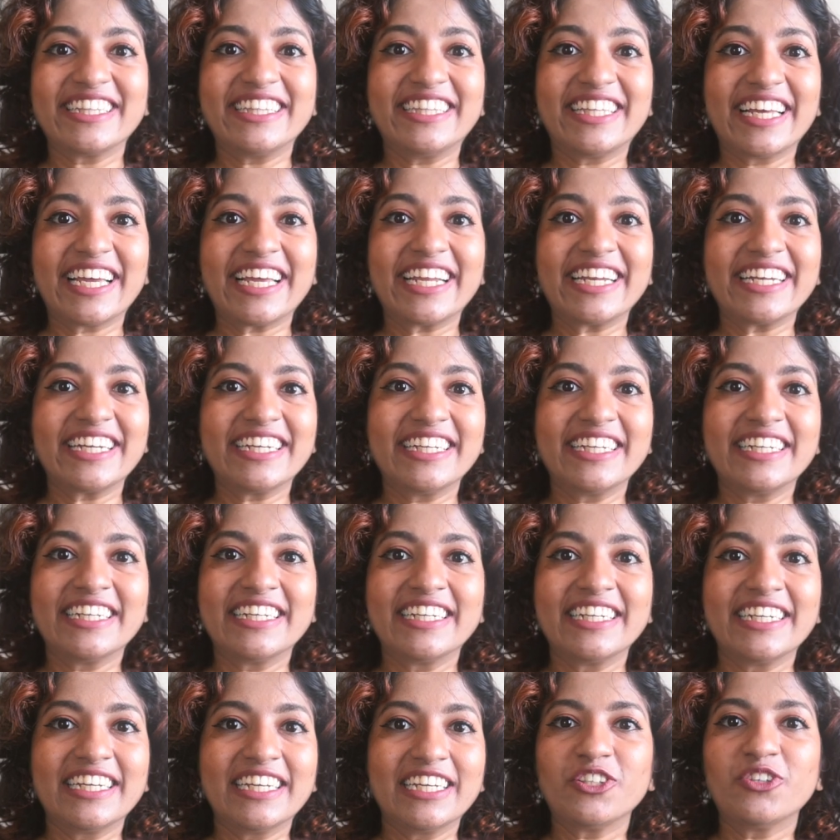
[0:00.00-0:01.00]
then
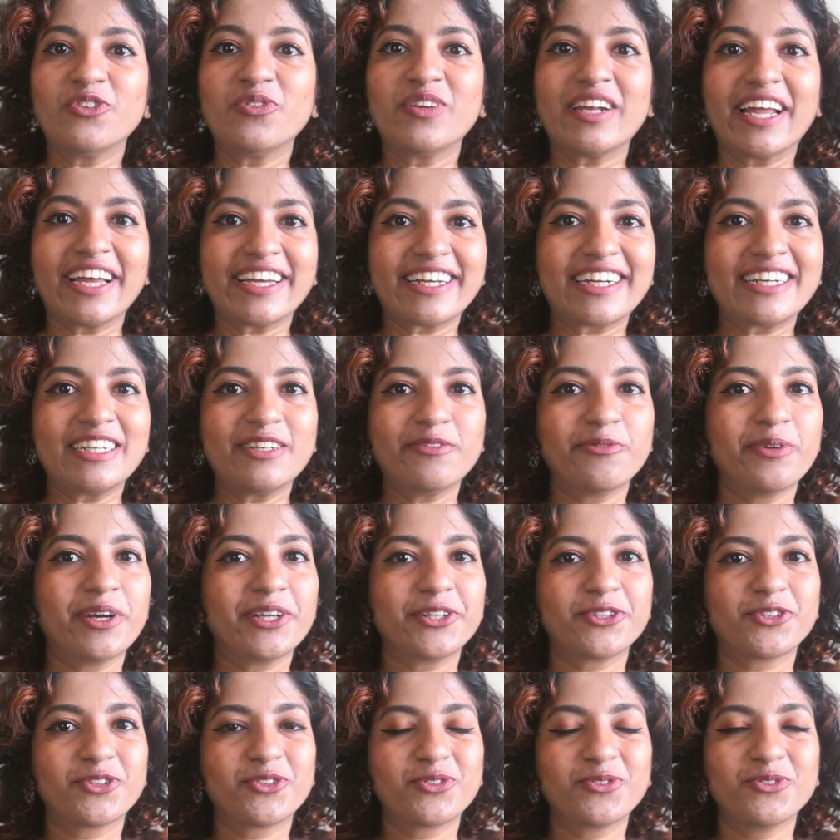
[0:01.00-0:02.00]
you likely
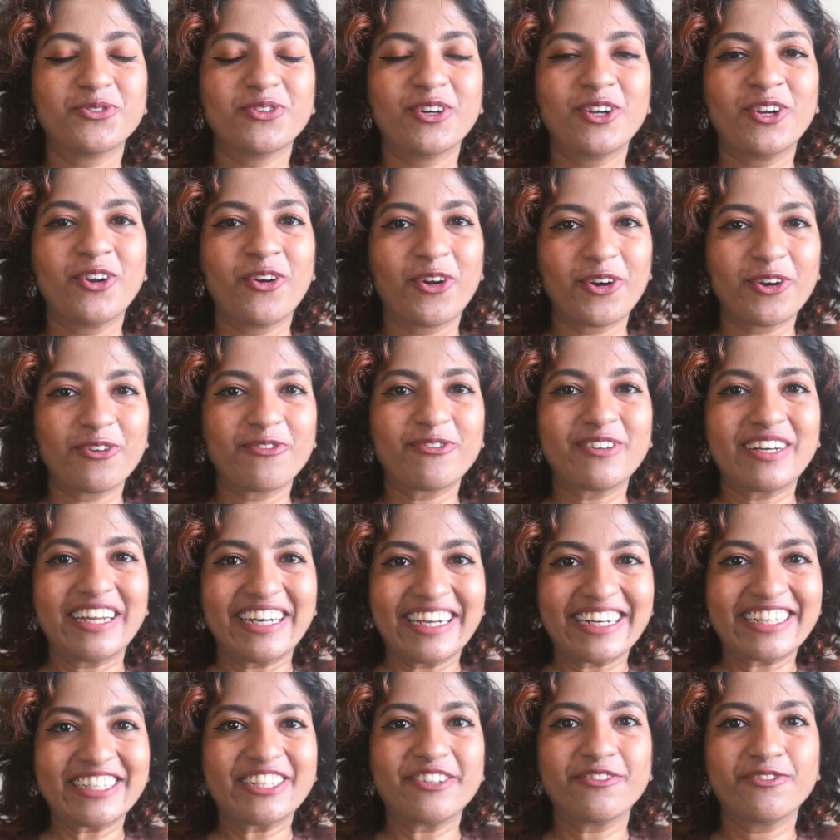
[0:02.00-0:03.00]
went through a lot of
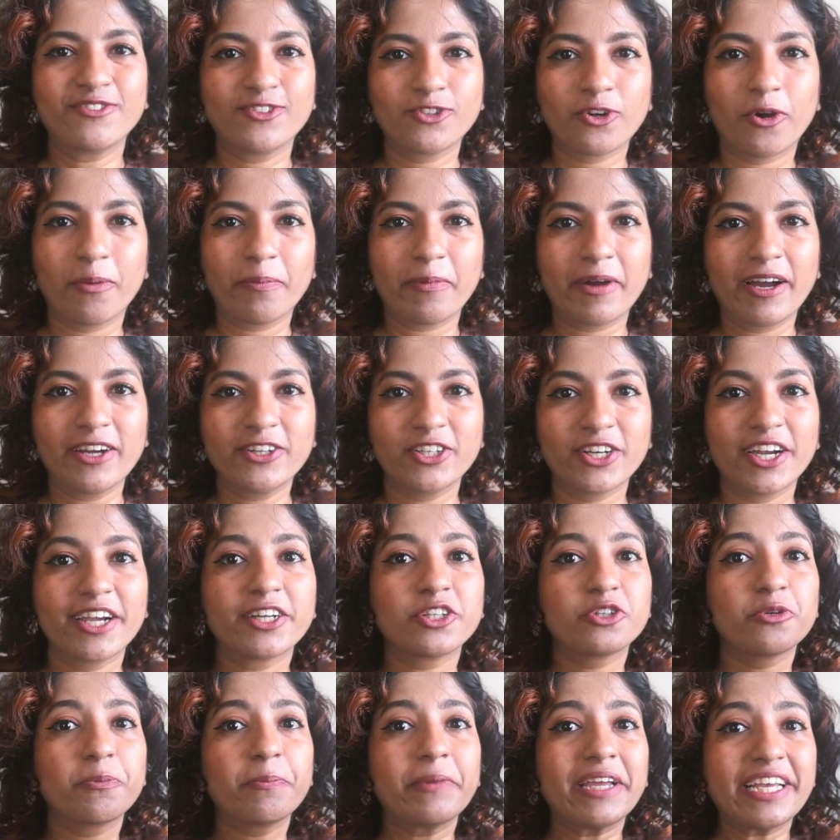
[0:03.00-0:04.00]
collective trauma
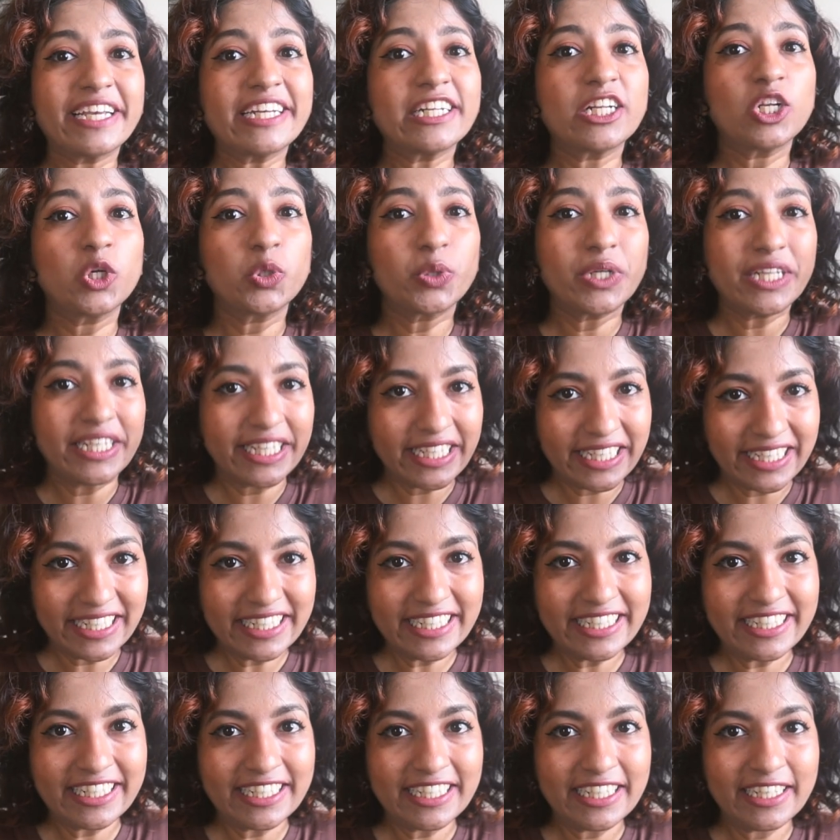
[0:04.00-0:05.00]
trying to make it look
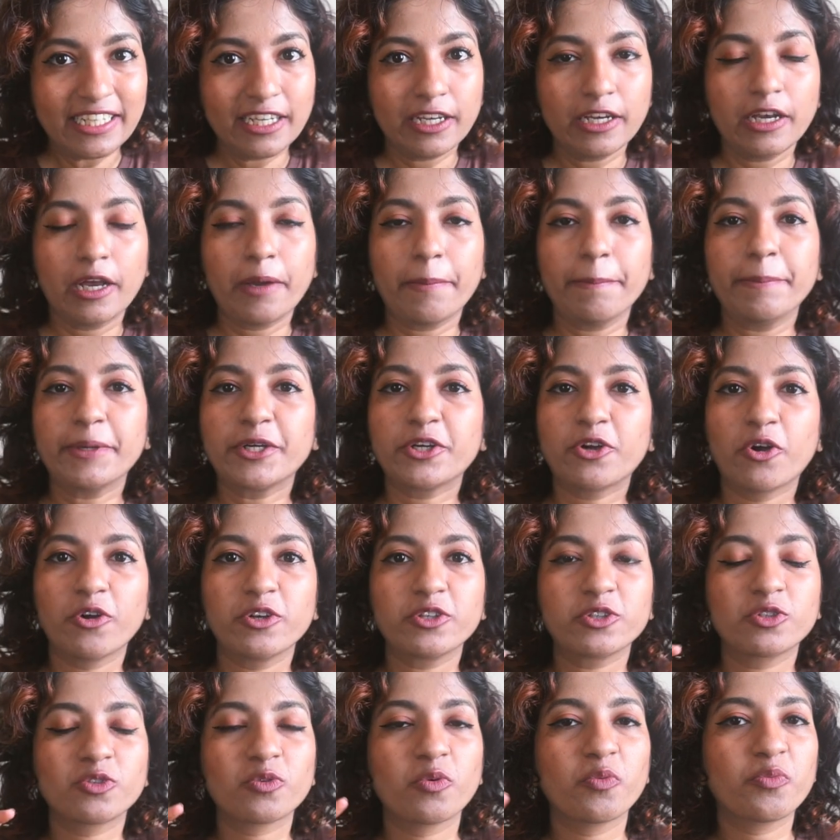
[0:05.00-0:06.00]
neat,
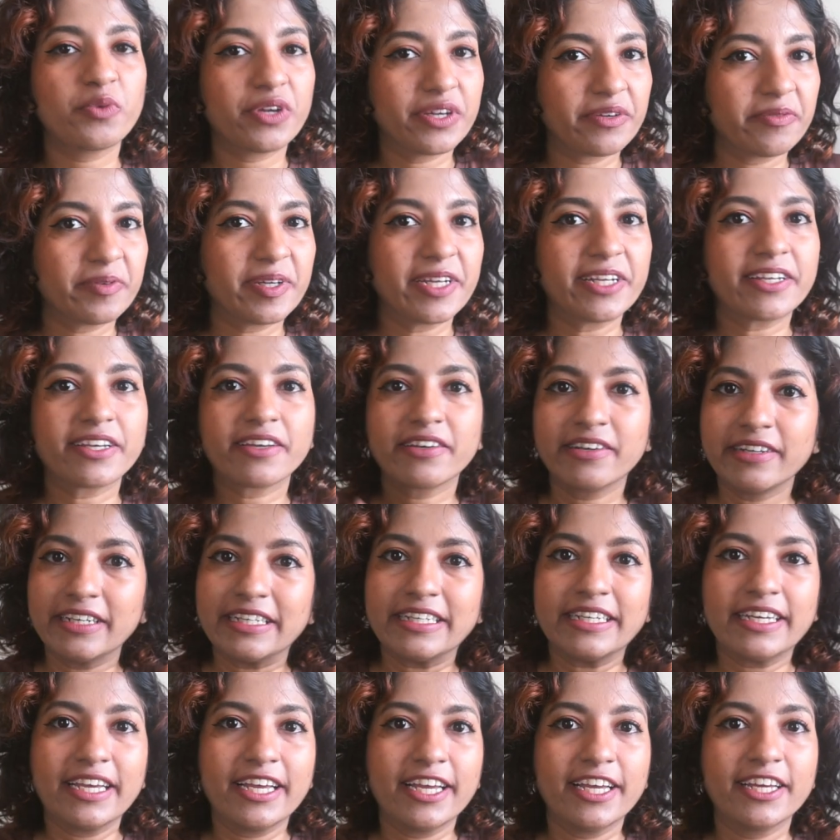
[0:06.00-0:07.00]
because wavy and
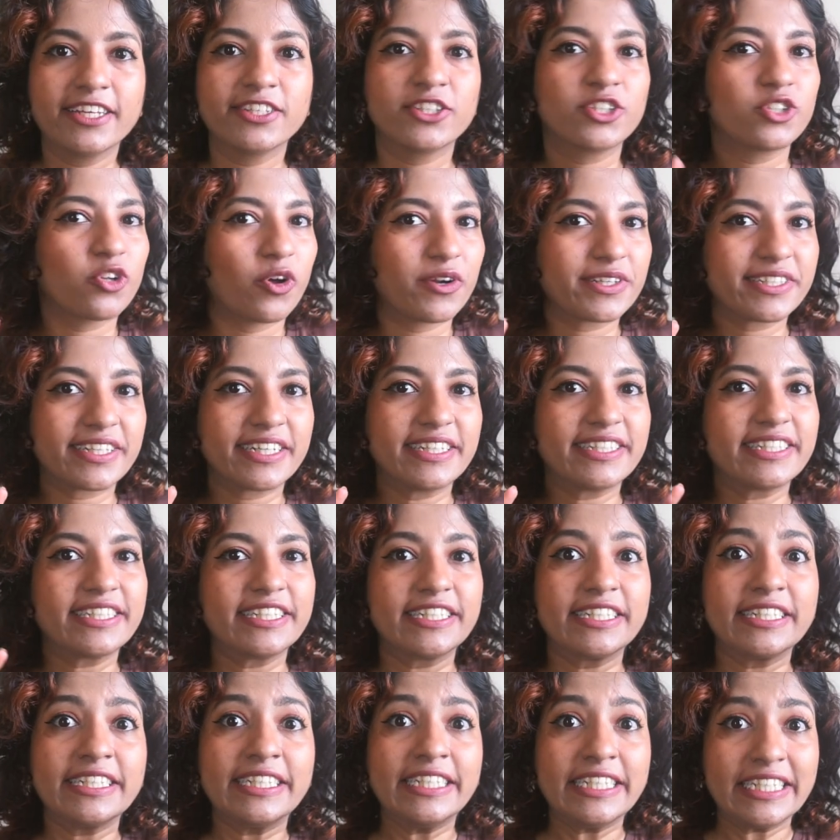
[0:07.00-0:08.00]
curly hair is not
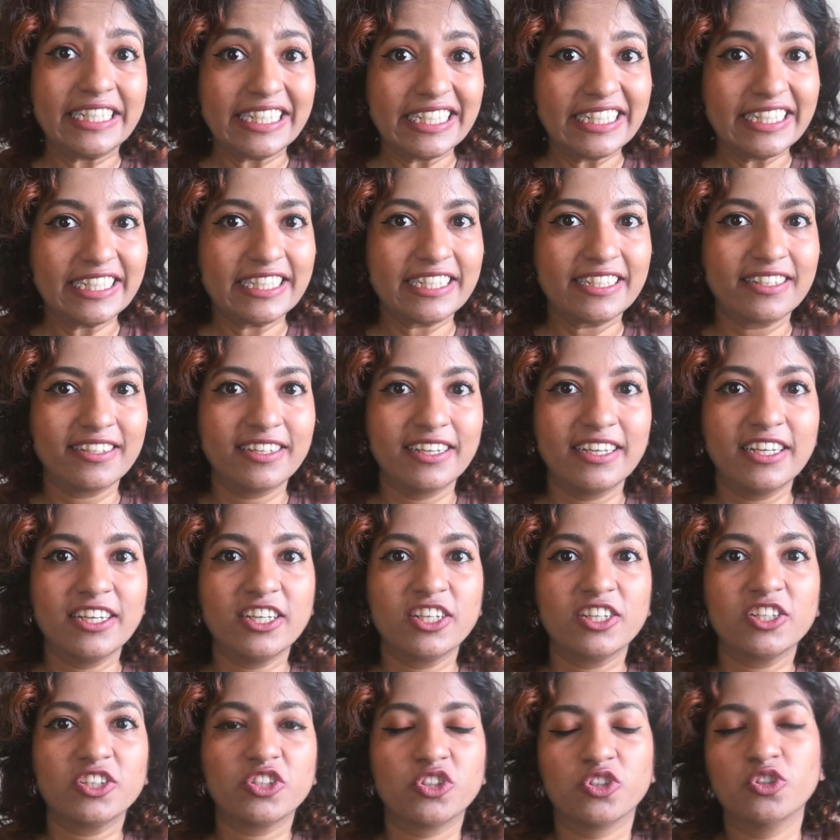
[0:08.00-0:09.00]
considered neat.
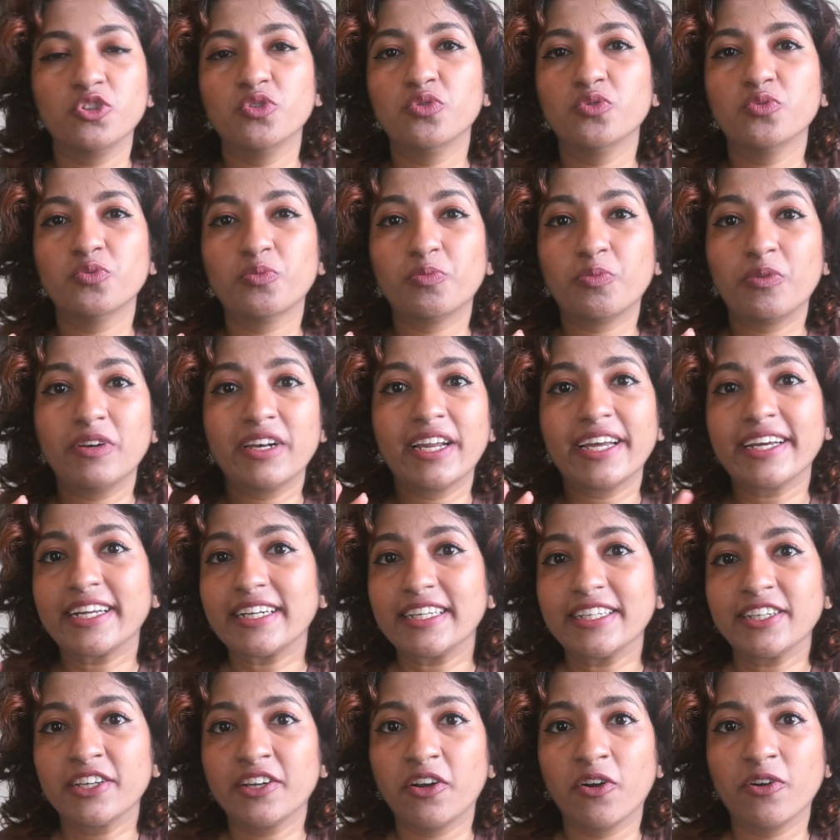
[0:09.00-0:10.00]
You
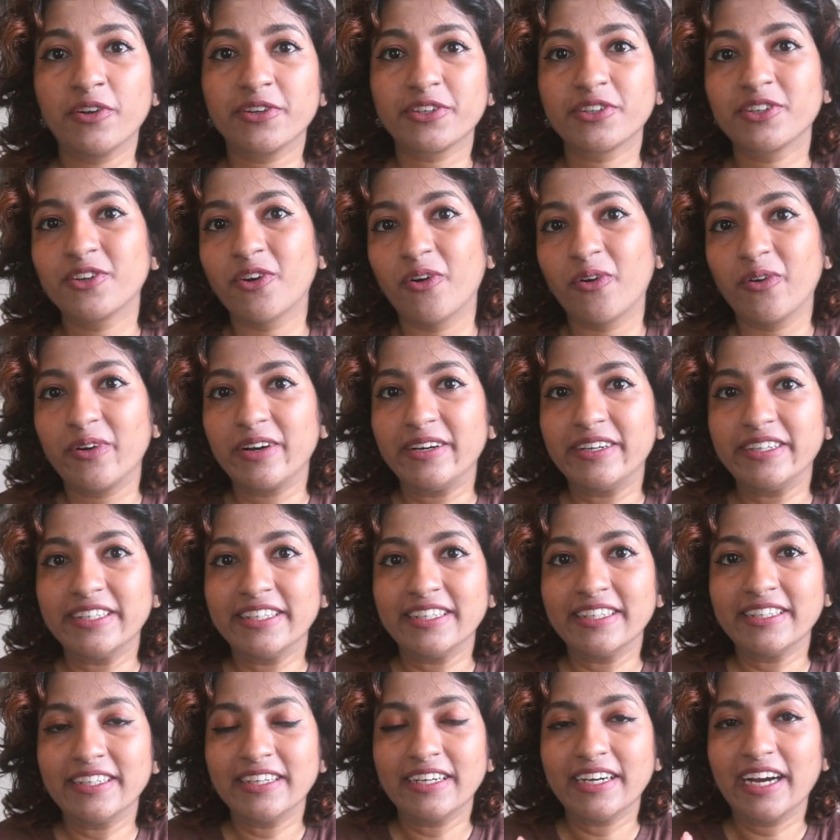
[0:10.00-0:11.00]
likely got
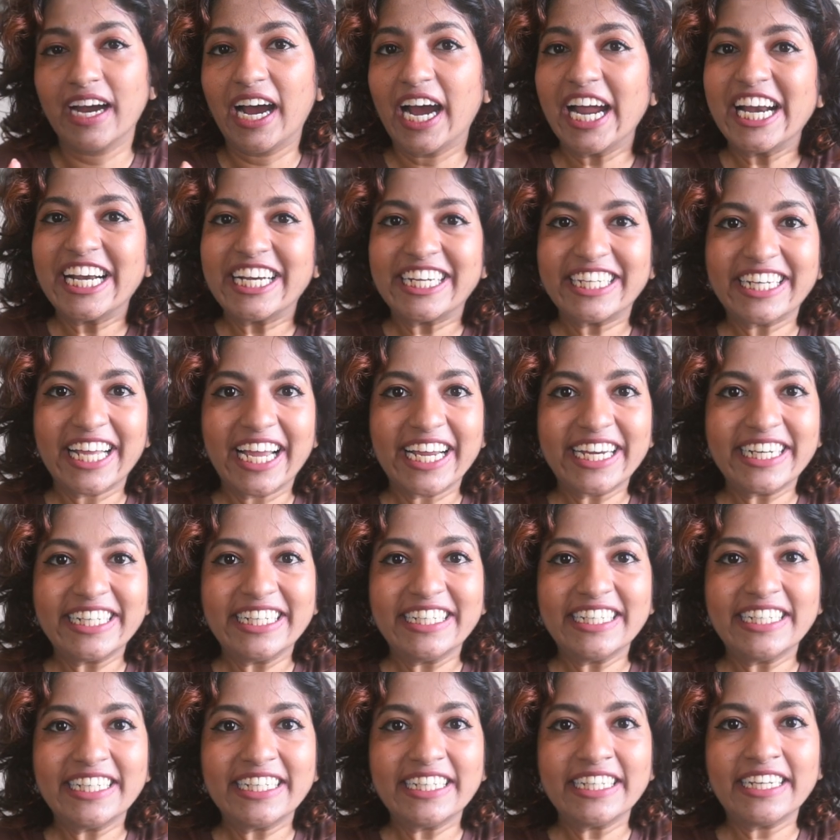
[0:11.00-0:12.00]
called
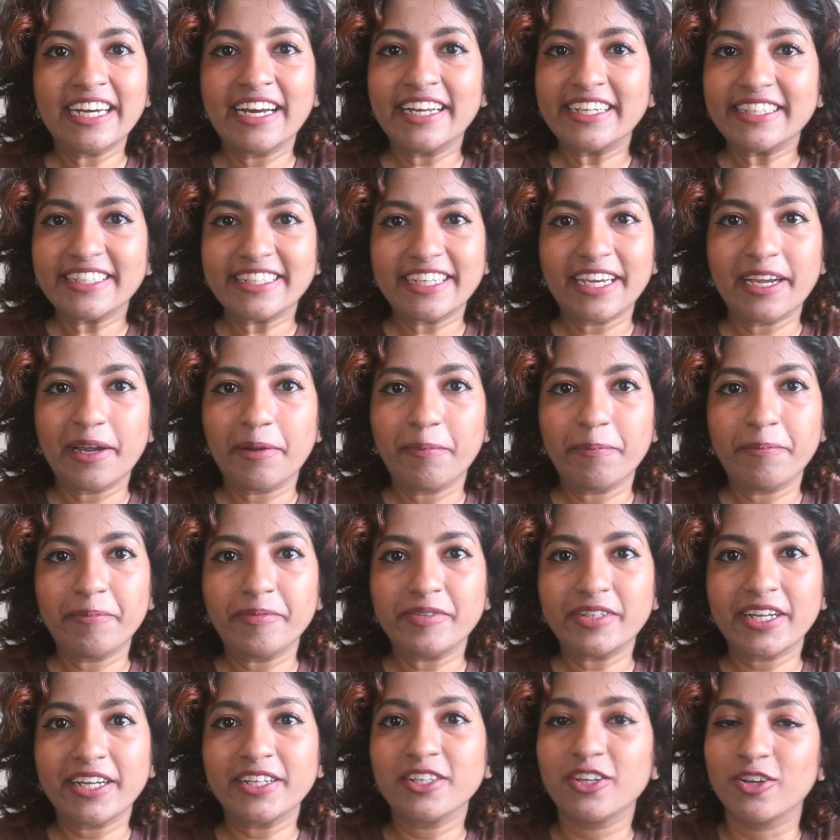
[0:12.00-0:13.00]
untidy,
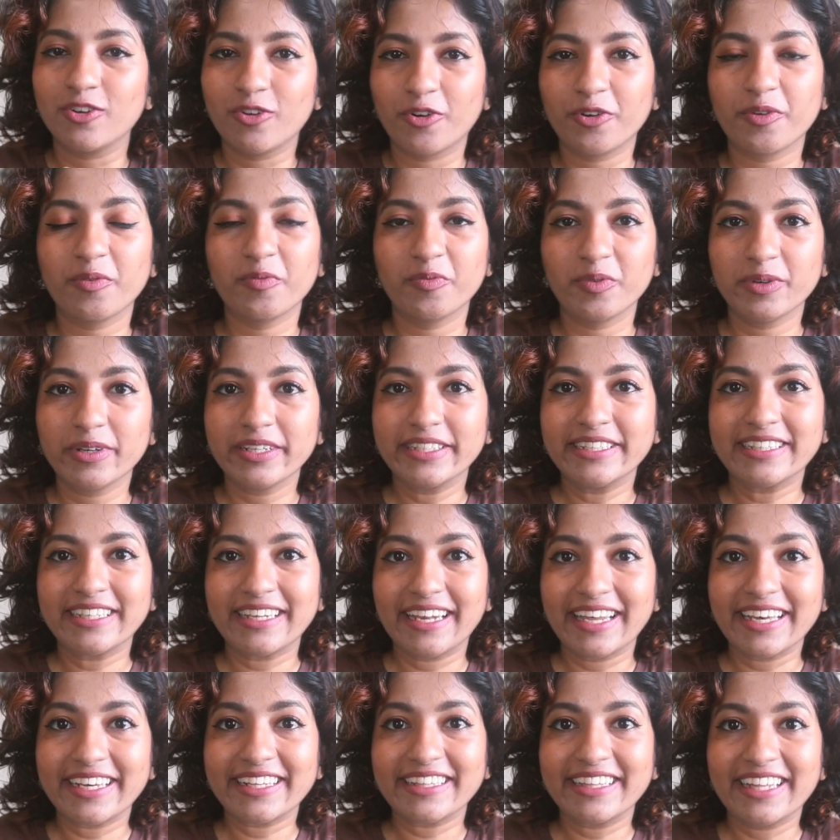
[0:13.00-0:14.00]
unkempt, and a lot of words
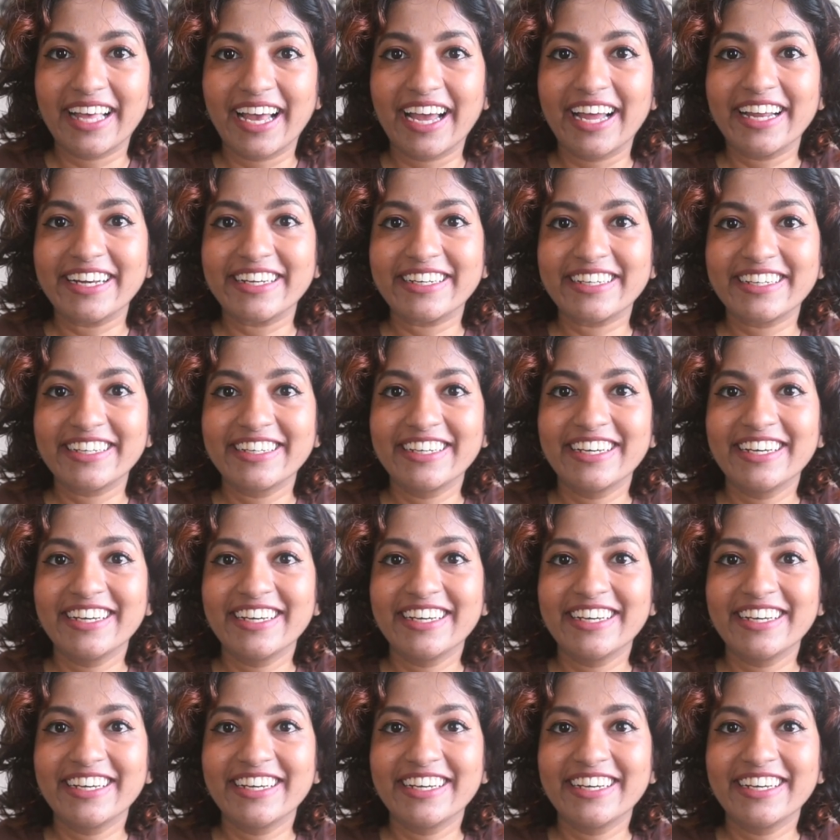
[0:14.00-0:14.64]
like that.